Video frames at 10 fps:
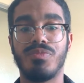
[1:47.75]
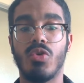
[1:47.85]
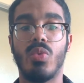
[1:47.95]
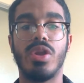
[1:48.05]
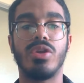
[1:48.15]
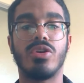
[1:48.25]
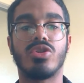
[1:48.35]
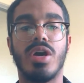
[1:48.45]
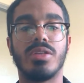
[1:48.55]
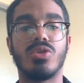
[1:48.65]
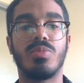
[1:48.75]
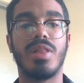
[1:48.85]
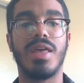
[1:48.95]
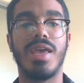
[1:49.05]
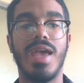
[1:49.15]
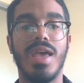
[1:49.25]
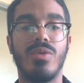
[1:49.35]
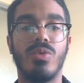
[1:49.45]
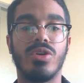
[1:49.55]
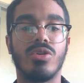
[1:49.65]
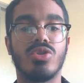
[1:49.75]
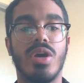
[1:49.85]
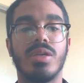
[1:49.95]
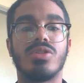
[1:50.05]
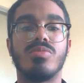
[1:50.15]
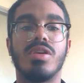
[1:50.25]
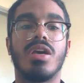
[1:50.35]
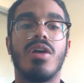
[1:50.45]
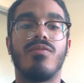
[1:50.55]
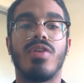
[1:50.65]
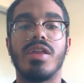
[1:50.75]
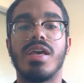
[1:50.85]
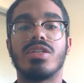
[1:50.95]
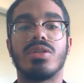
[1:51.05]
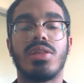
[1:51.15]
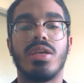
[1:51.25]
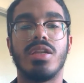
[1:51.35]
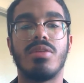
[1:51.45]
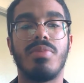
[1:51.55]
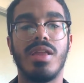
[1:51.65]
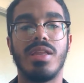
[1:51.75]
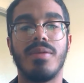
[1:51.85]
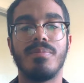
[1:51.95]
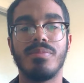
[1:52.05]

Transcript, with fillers: when you're trying to plan ahead, when you're trying to become financially independent.